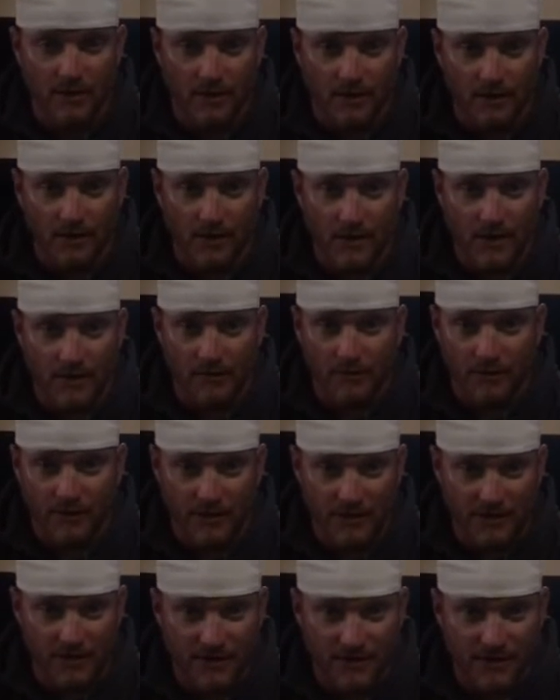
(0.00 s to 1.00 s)
I had a
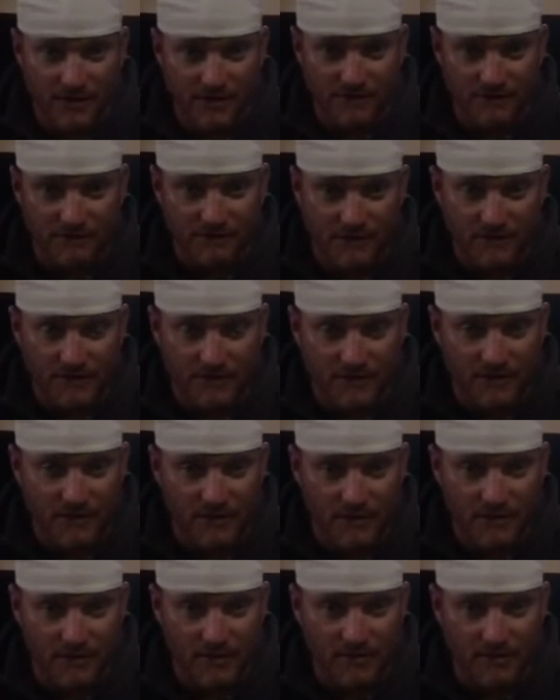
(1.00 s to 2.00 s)
really good day catching fish. I
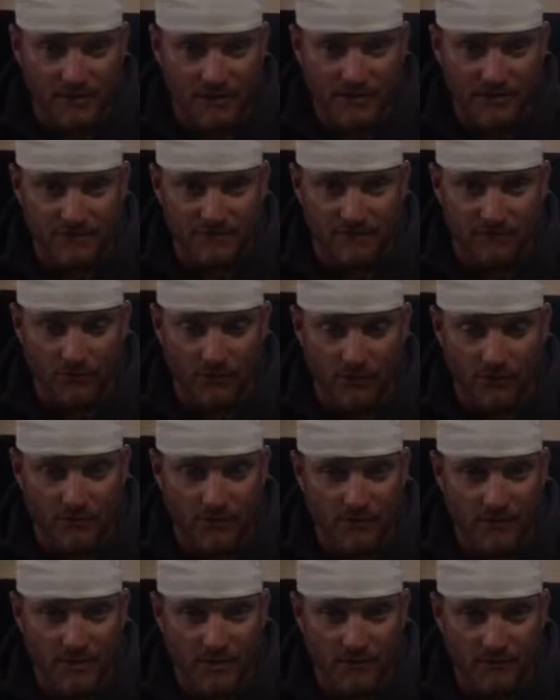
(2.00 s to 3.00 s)
think I ended up catching
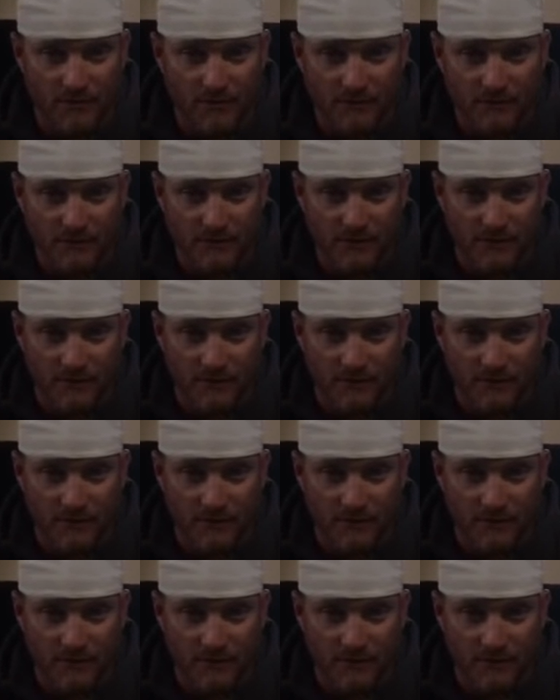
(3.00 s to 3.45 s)
43 keepers,